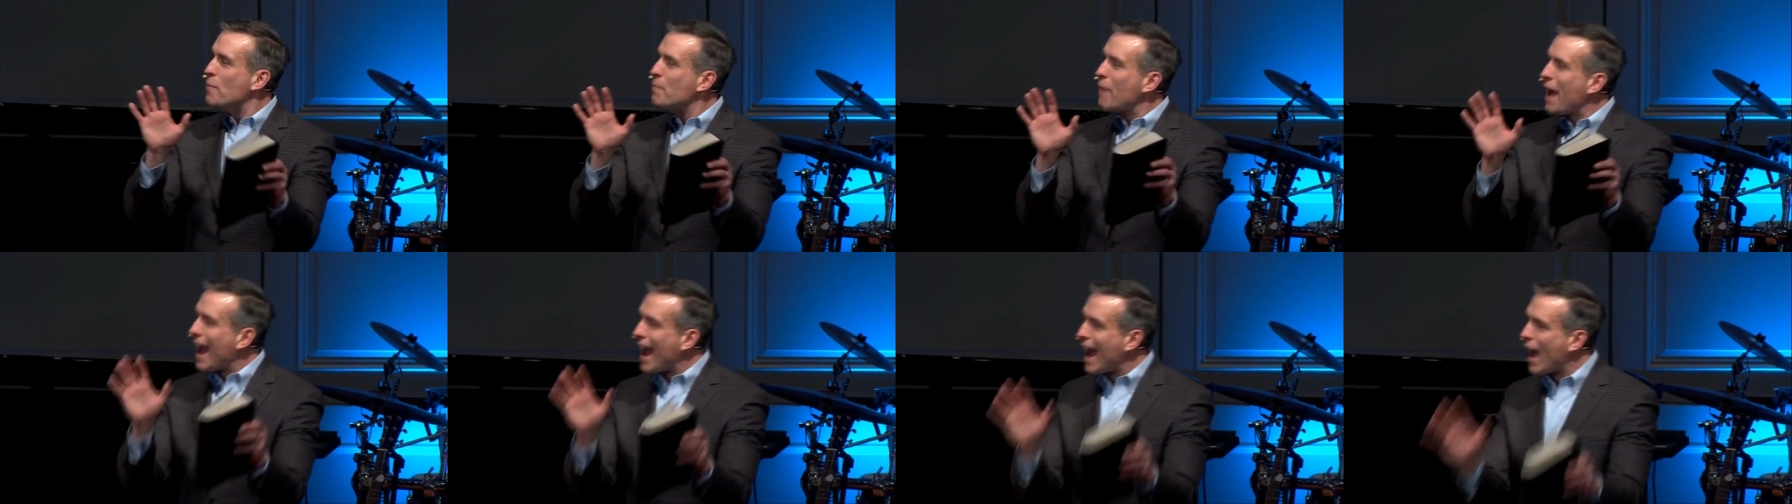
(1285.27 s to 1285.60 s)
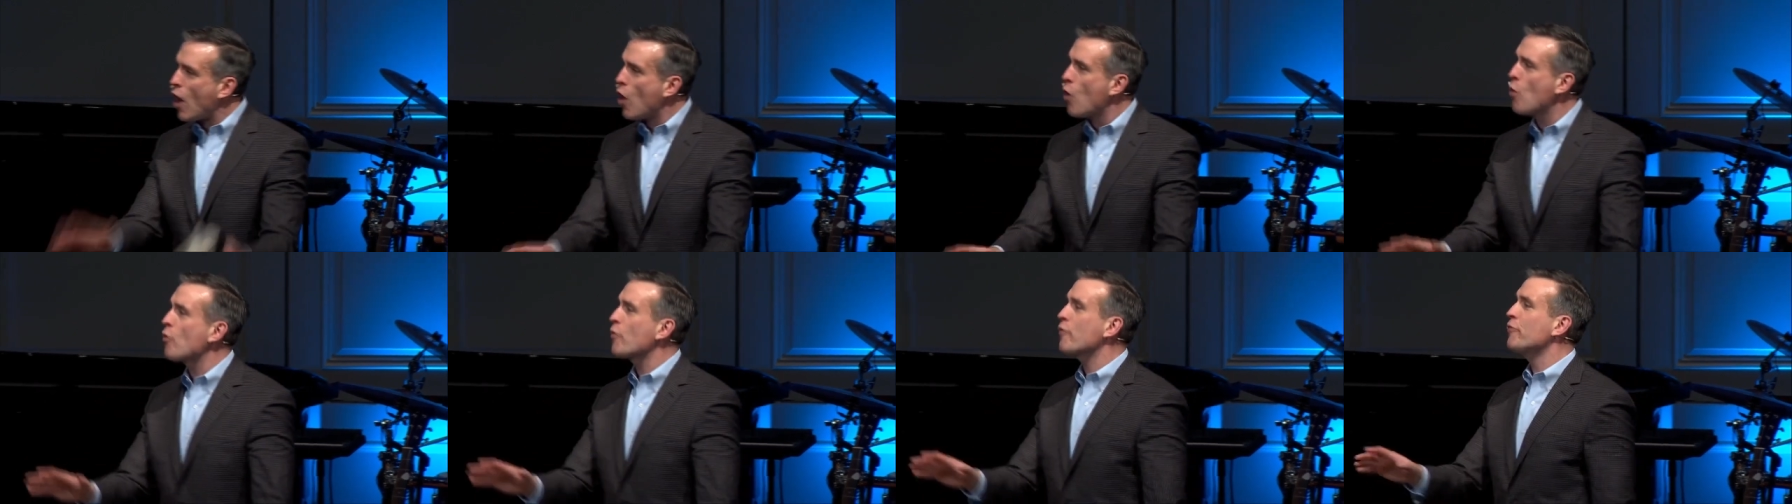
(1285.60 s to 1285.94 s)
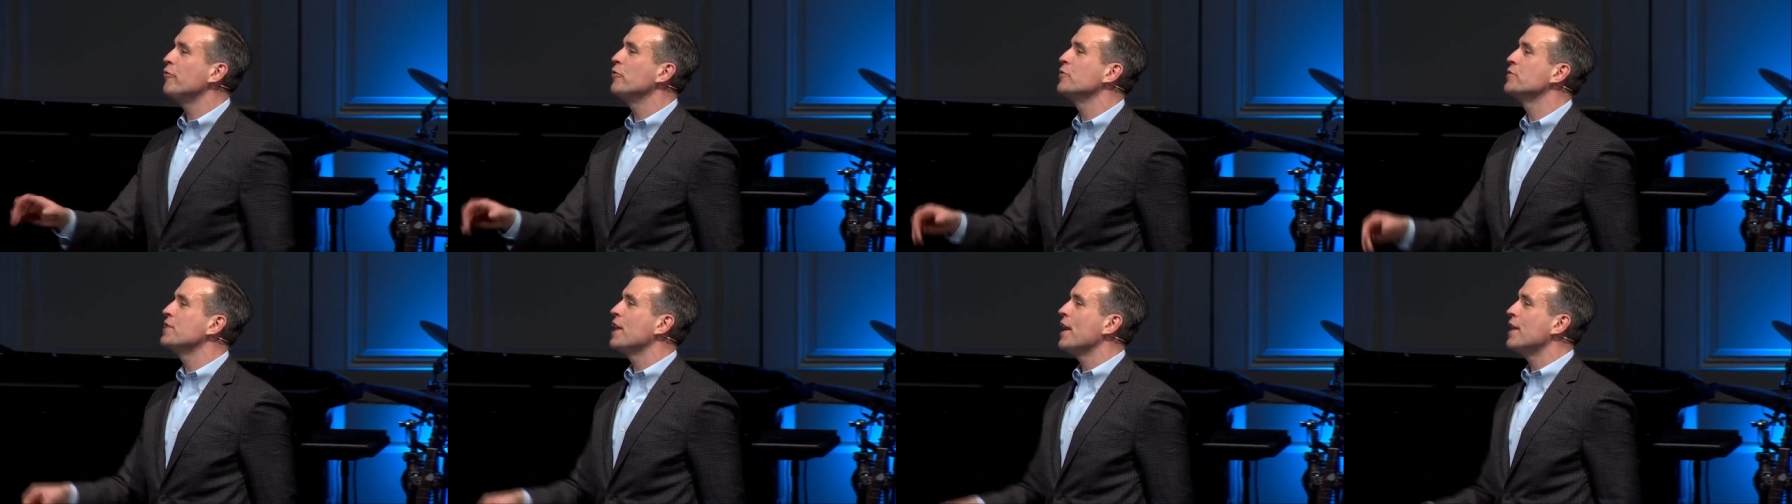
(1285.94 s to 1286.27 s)

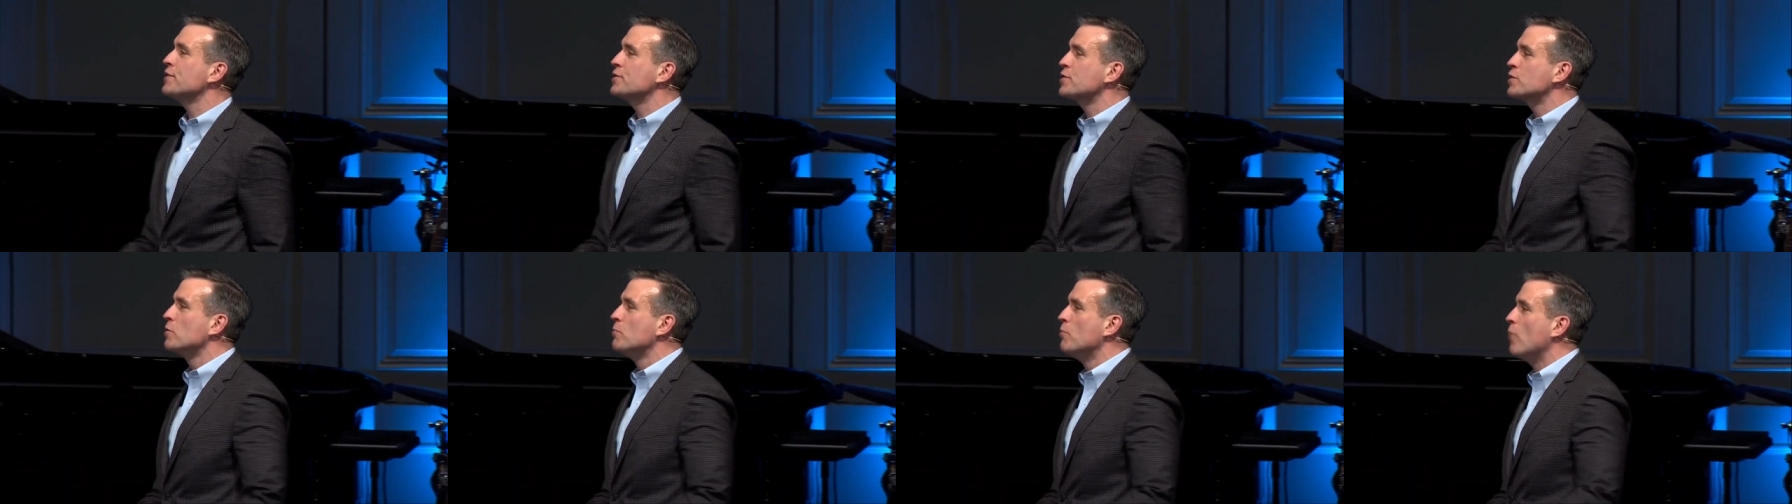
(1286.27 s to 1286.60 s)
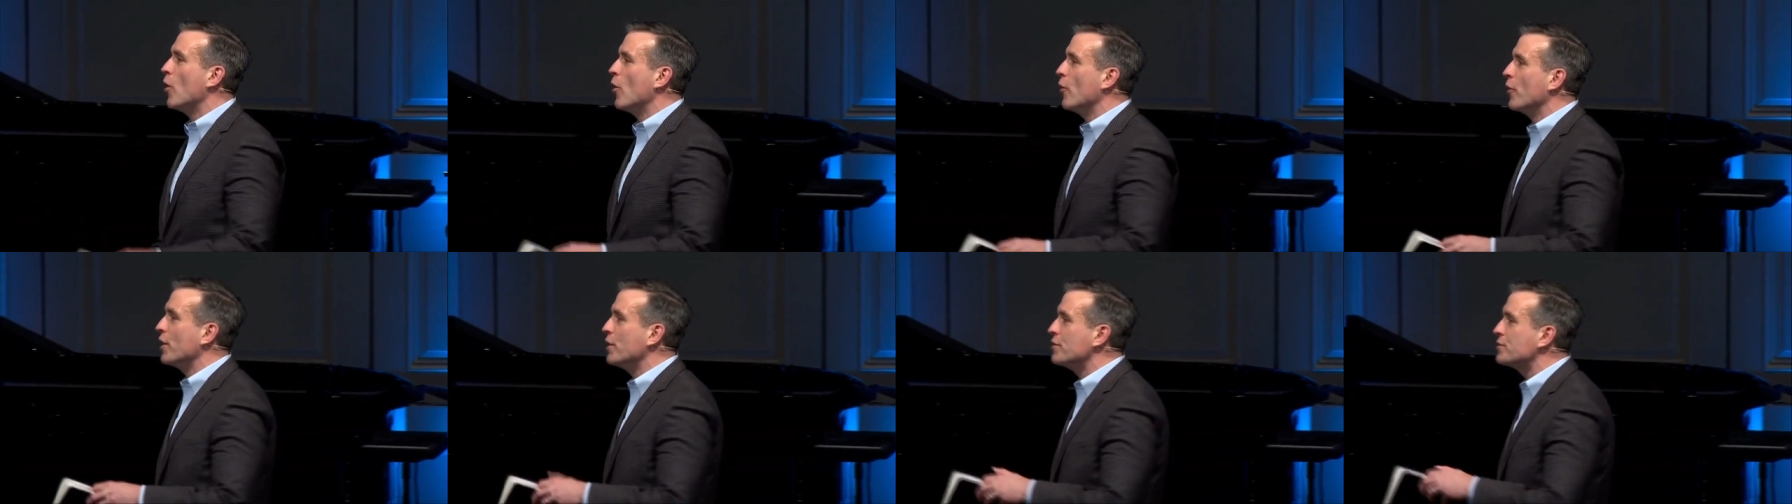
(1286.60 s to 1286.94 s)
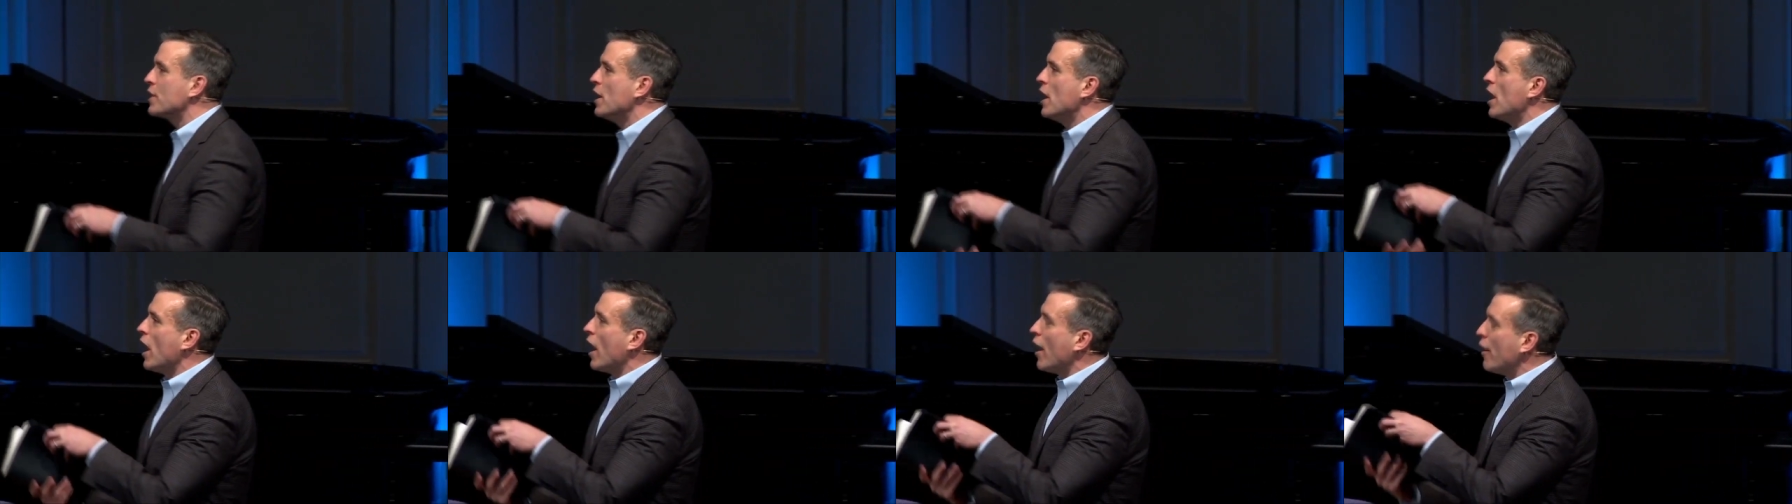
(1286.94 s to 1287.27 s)
powerful
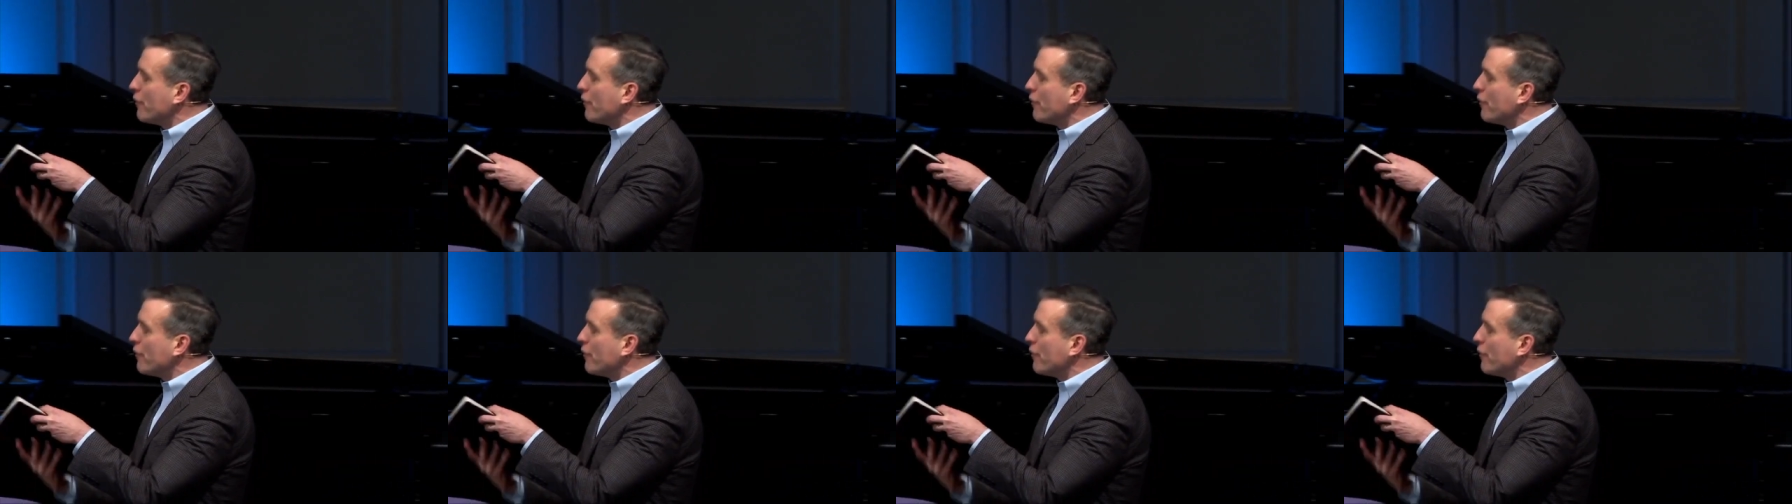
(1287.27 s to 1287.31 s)
testimonies